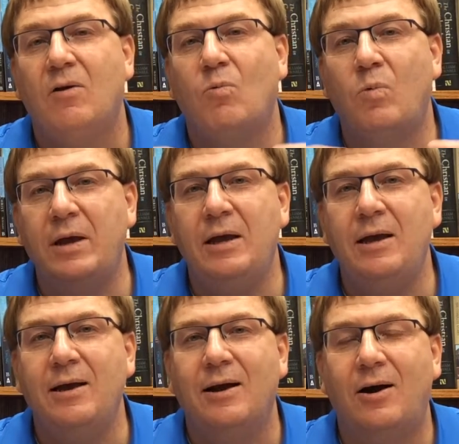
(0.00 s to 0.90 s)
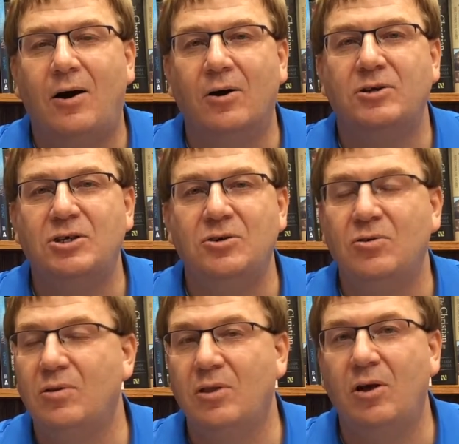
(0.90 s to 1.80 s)
We are
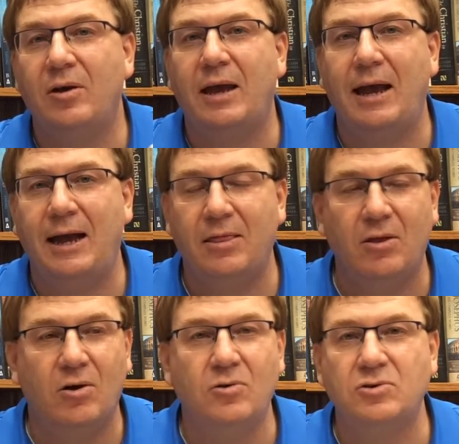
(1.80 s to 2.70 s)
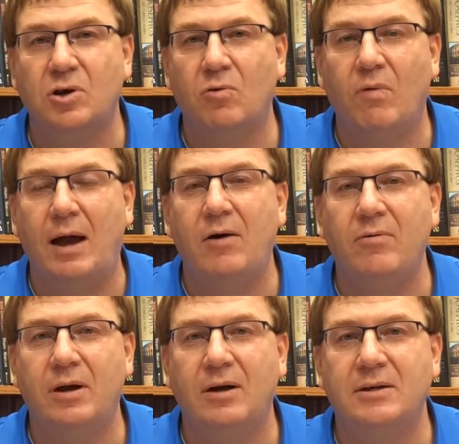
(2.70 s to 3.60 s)
to look at those
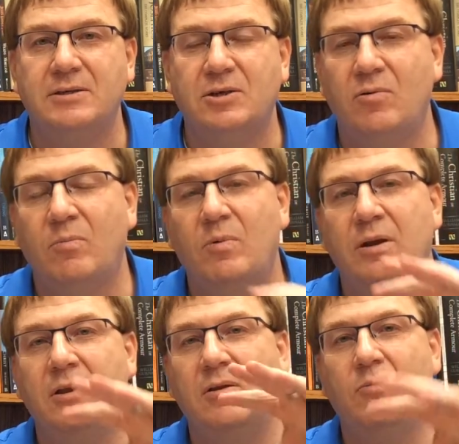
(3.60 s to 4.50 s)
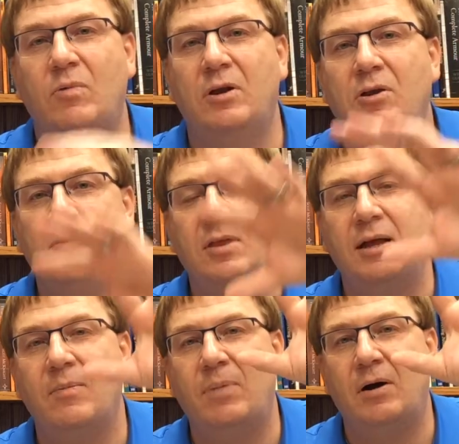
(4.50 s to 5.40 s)
around us. So when you
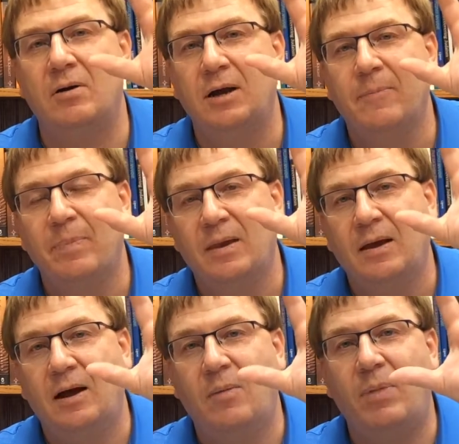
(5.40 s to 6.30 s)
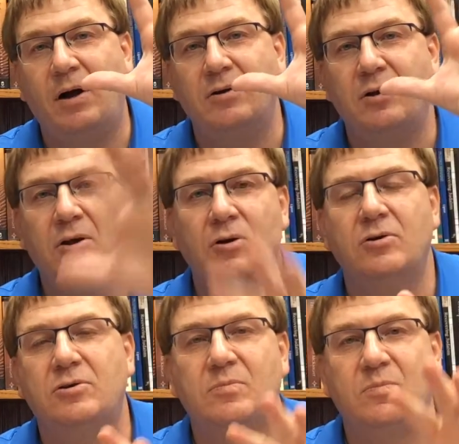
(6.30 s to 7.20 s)
think about
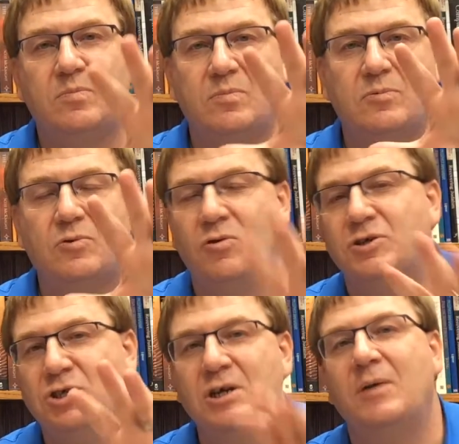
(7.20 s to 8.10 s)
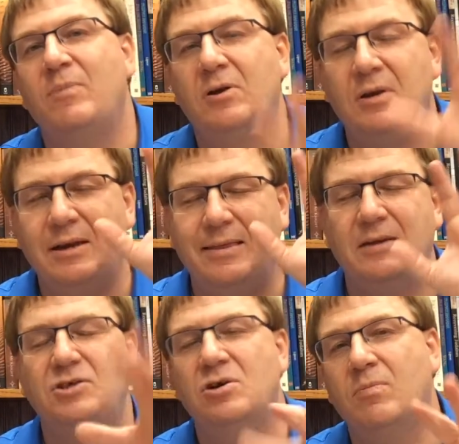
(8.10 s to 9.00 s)
your Christian community
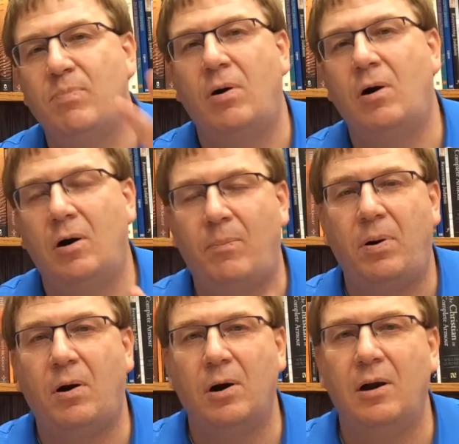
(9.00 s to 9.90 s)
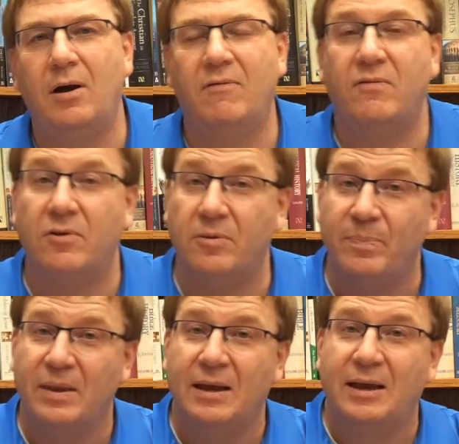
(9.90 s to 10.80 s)
that you're a part of, or
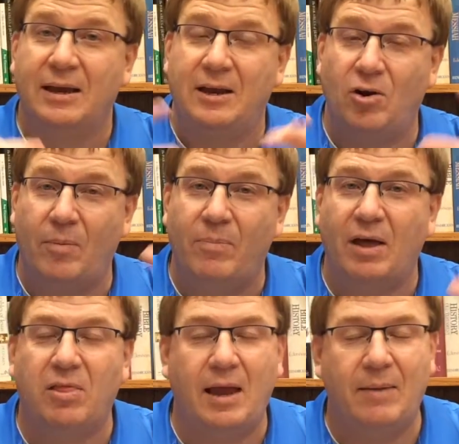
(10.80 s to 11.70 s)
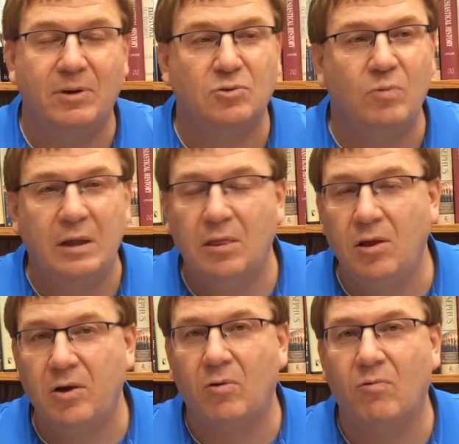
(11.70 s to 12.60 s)
here at Bethlehem, as we
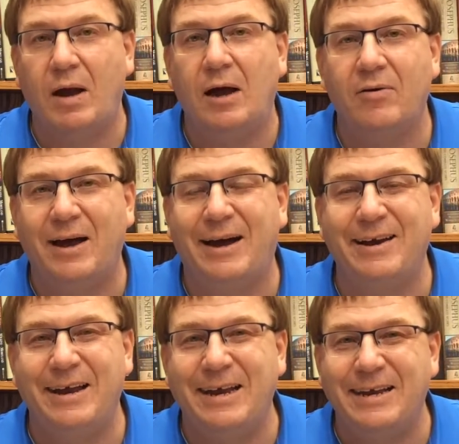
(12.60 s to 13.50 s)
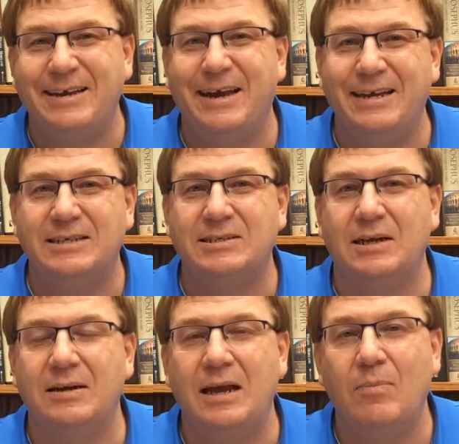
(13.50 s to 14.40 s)
look around on a
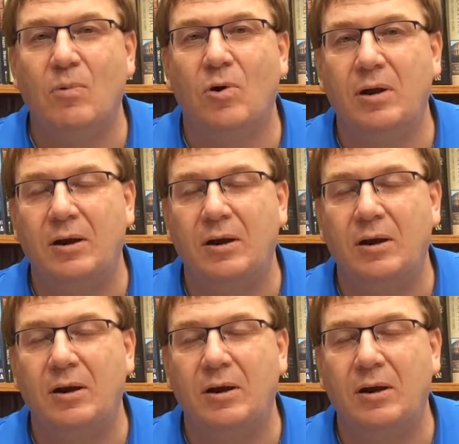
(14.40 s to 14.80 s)
Sunday morning